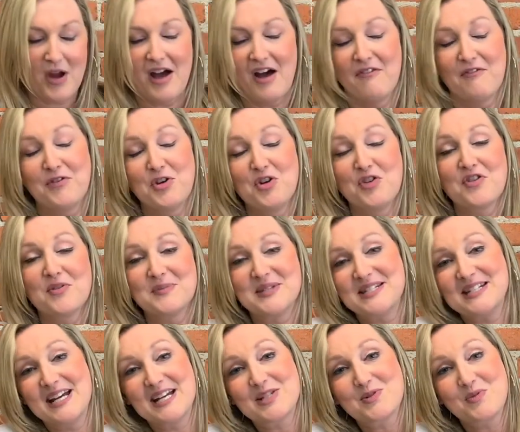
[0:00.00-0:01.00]
a few of the
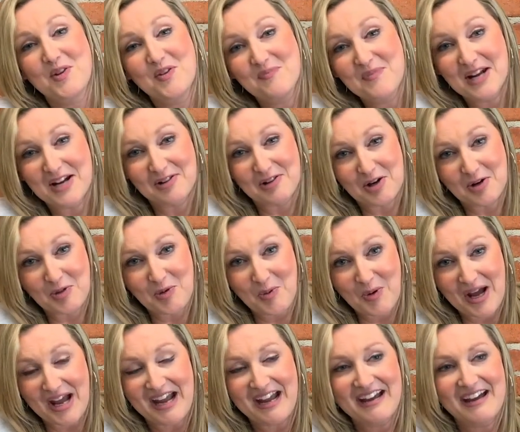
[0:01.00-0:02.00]
mistakes we've made along the
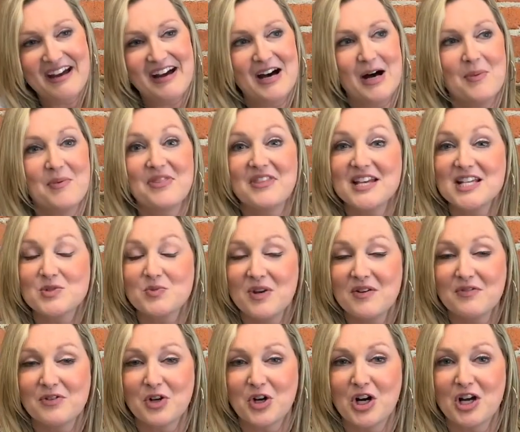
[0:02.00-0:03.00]
way, things
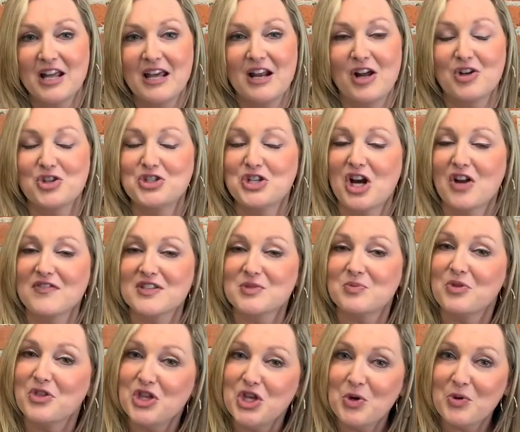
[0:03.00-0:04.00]
we've learned, and I'll share this
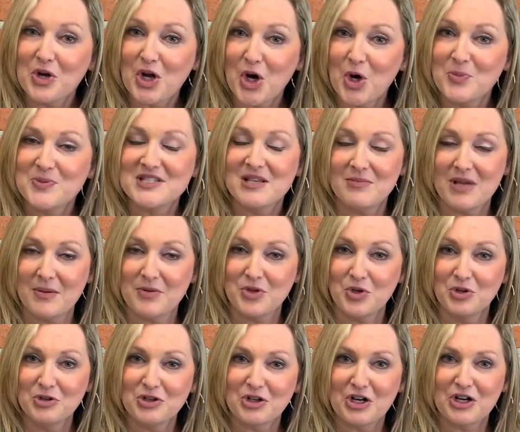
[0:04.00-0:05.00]
with you in hopes that maybe
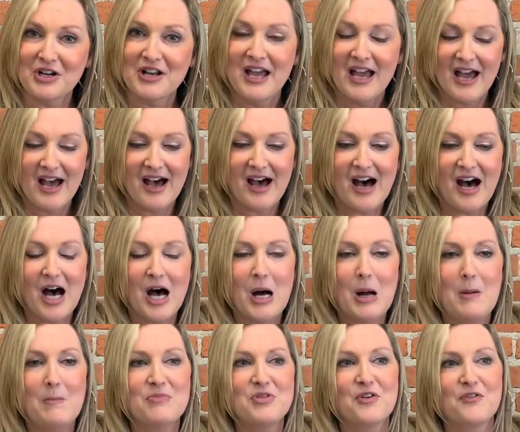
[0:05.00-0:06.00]
you'll learn.
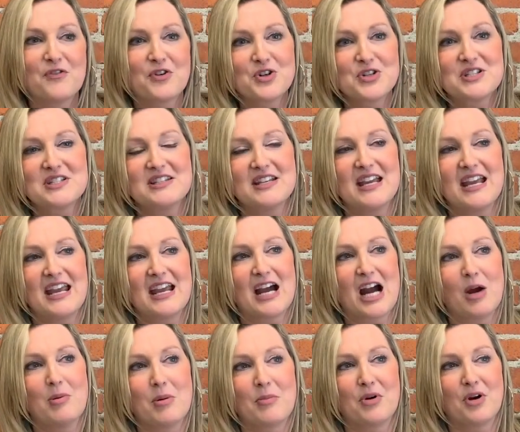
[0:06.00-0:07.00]
The first thing
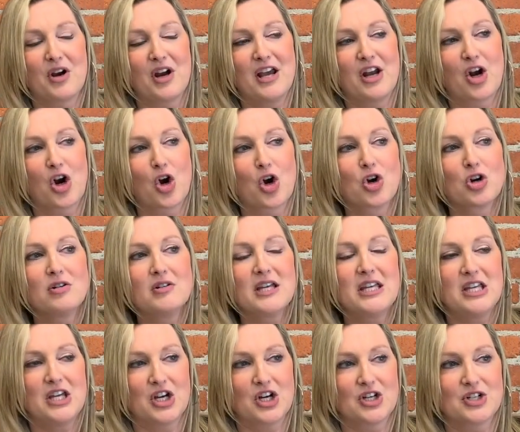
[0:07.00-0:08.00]
I remember in our early
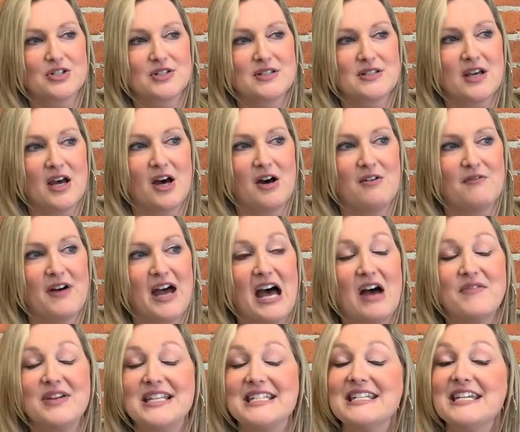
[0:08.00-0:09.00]
years of
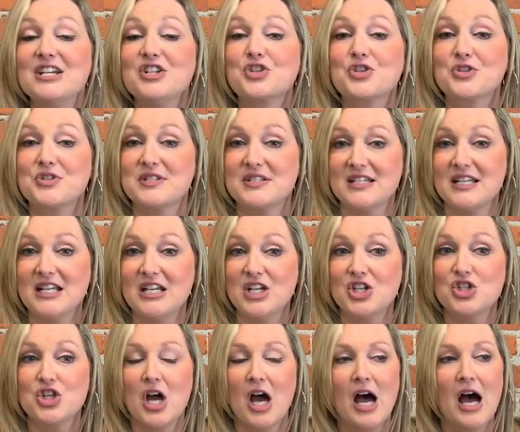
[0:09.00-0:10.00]
having teachers
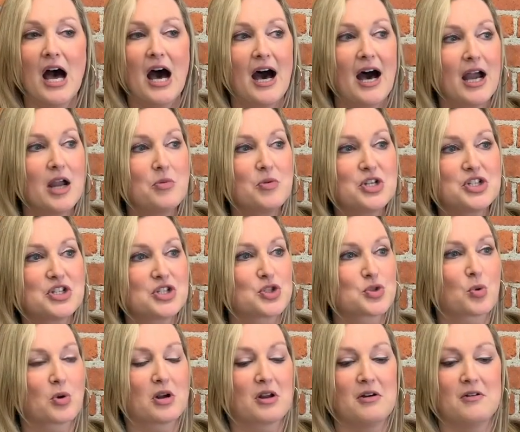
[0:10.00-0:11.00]
teach, I would just
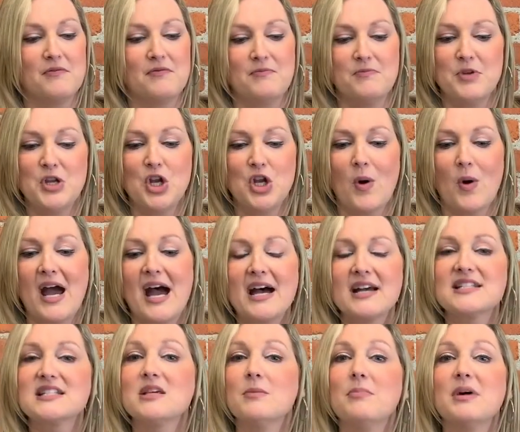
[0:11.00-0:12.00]
sort of,
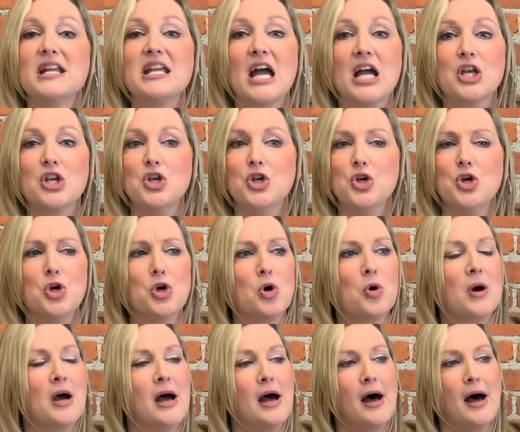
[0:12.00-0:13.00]
ask somebody I
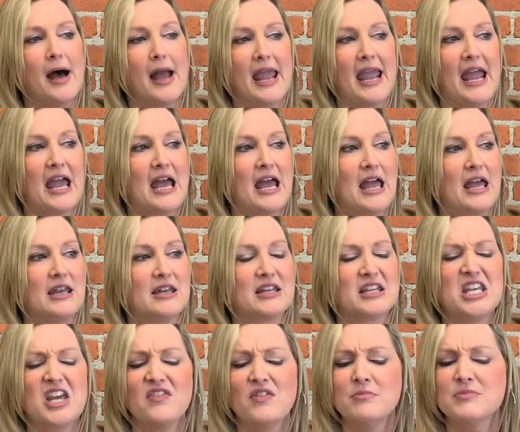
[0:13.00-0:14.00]
knew and
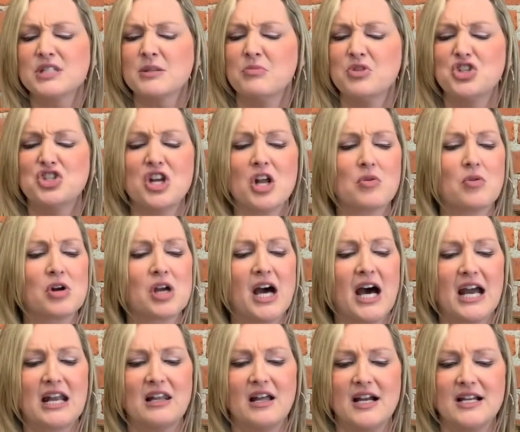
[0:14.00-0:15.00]
give them some general
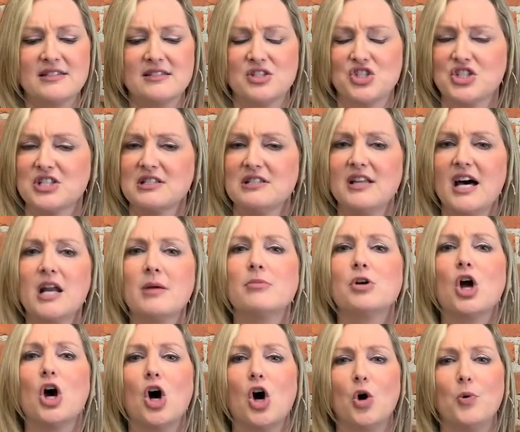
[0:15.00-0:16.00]
guidelines and just let them
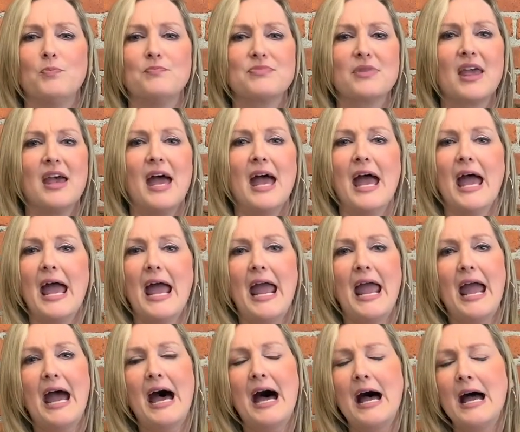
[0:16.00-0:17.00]
go.
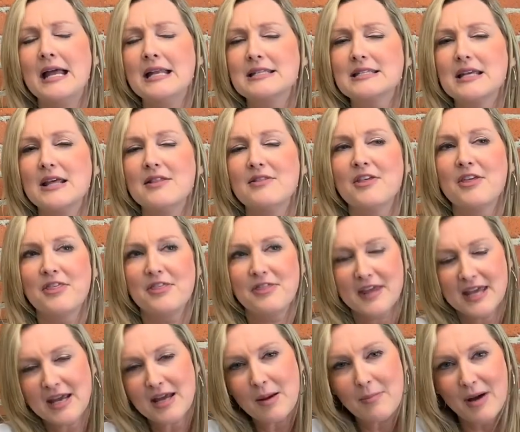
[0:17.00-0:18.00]
And the
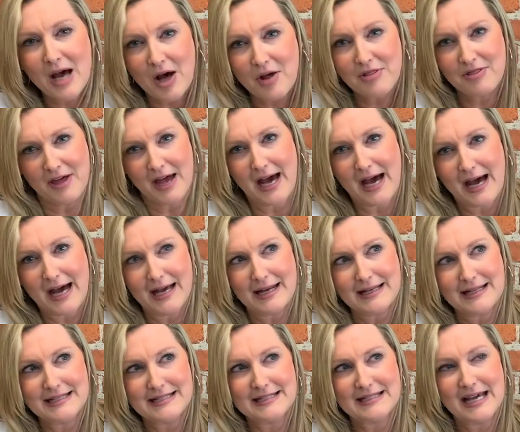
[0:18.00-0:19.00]
thing about that
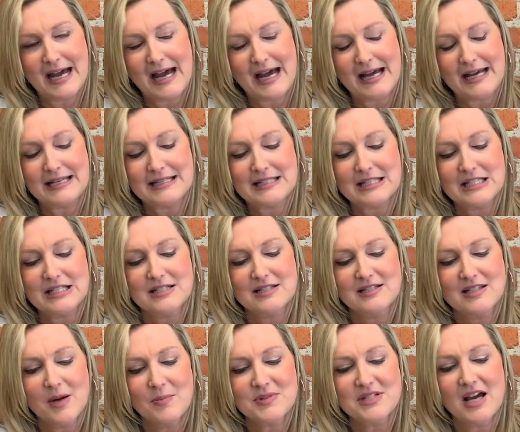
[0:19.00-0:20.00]
is that
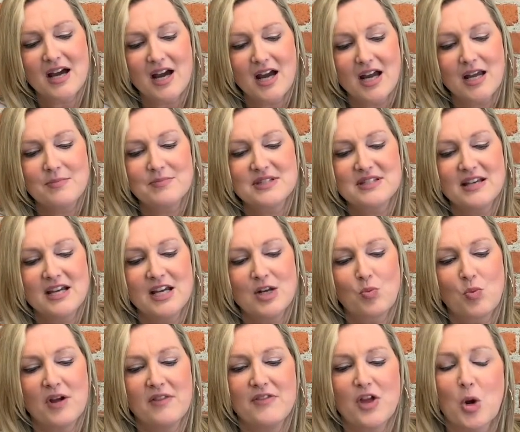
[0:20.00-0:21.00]
sometimes
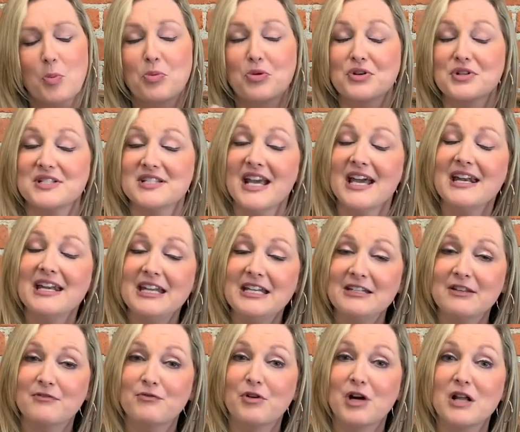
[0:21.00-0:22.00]
then when they're presenting
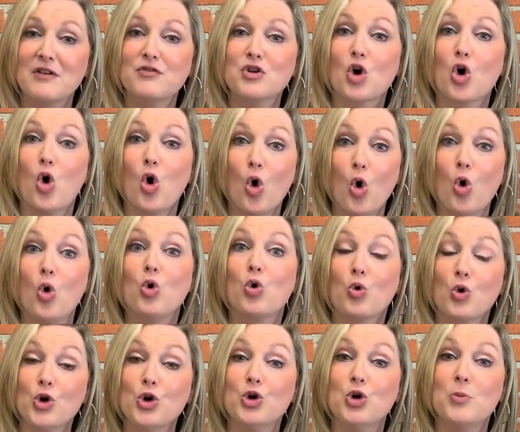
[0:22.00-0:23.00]
in front of your whole
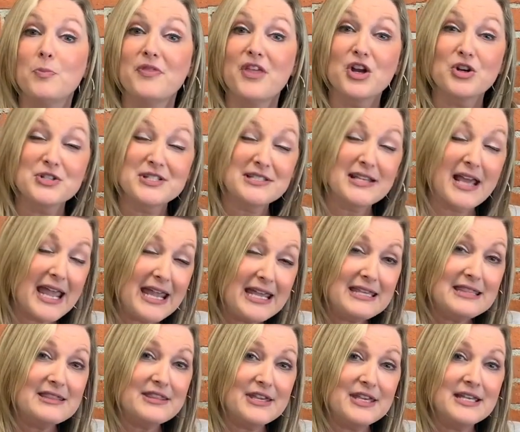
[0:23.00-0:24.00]
group, they're
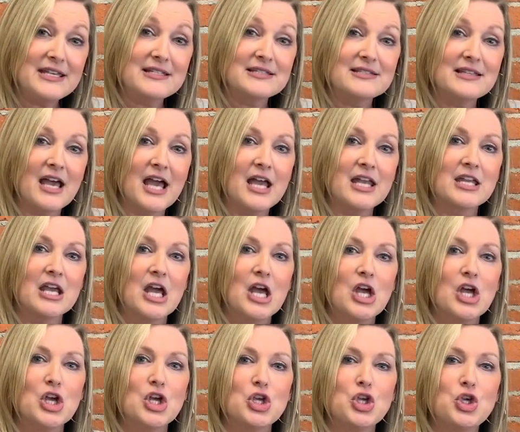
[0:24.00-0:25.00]
saying things that
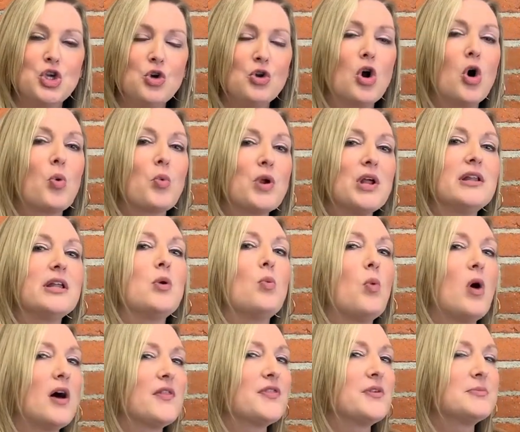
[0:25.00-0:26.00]
you don't really
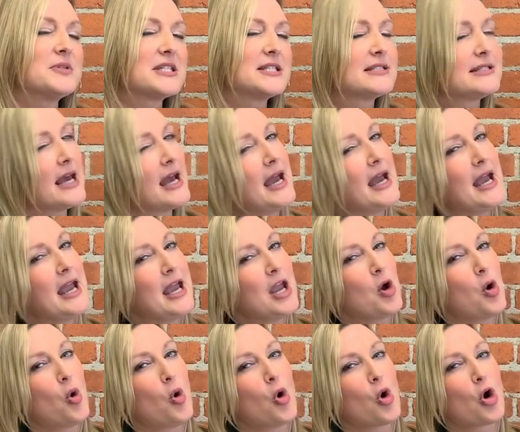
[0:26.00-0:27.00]
want them to say,
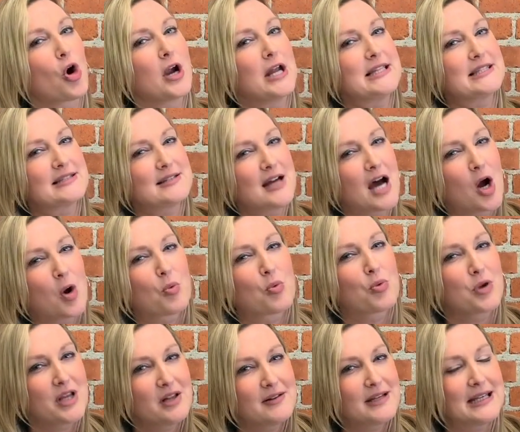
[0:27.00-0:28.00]
or it's not
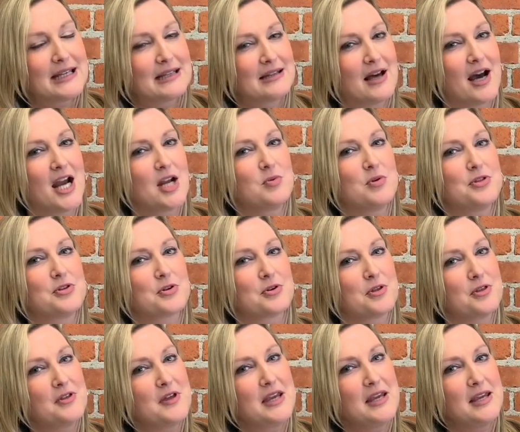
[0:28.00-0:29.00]
really in line with your
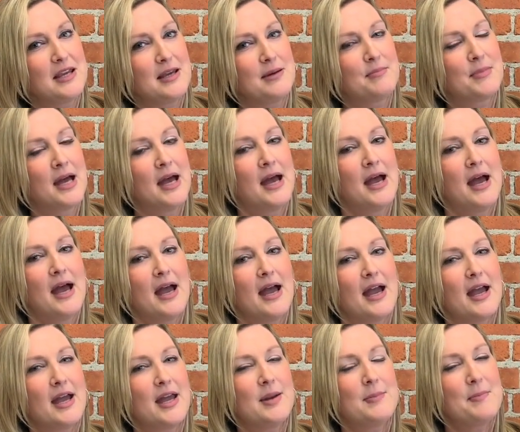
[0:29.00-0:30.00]
theme.
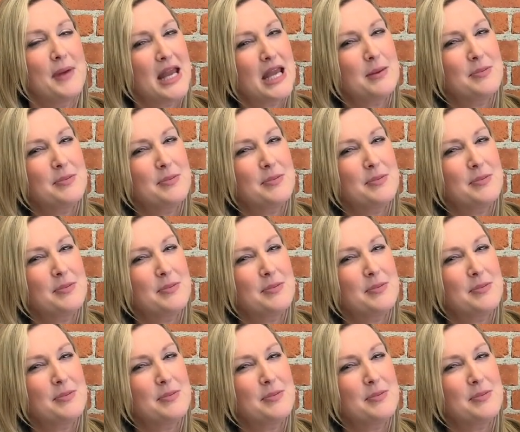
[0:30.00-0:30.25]
And